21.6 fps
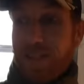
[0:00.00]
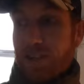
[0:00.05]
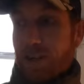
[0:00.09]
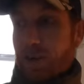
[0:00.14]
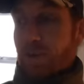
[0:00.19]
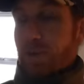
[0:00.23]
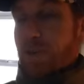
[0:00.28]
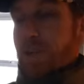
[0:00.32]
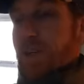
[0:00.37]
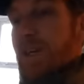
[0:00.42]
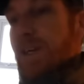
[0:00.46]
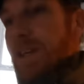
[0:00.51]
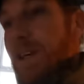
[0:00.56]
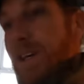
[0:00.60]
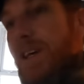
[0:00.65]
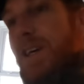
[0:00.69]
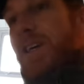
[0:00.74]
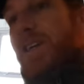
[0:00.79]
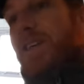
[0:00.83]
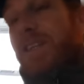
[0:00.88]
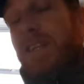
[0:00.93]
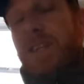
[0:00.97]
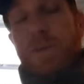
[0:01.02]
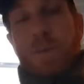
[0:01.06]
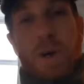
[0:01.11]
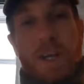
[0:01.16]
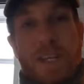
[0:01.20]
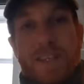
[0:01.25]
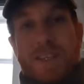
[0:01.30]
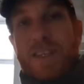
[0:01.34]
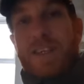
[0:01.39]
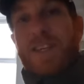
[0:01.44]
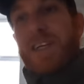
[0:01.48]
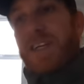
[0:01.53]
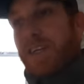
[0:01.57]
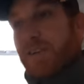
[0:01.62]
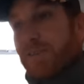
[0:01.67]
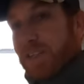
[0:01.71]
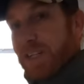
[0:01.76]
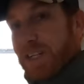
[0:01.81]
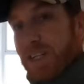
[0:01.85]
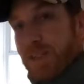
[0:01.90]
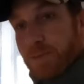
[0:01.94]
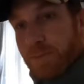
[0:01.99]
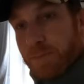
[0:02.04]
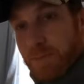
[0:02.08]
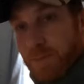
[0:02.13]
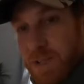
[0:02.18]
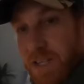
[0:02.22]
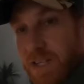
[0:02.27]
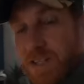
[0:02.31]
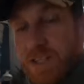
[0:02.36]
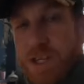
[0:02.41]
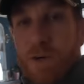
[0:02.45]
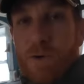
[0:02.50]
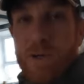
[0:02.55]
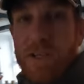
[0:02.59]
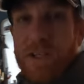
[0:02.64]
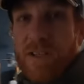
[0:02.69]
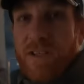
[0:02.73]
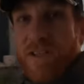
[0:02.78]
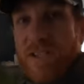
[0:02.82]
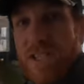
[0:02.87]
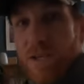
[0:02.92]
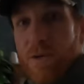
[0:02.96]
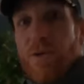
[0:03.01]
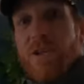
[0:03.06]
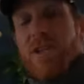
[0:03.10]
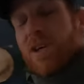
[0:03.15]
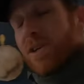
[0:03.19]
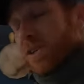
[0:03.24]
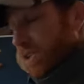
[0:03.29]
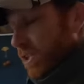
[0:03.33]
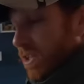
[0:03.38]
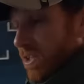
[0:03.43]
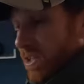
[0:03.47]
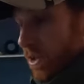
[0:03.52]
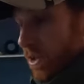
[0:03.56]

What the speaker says: So instead of wasting the evening, let's go and just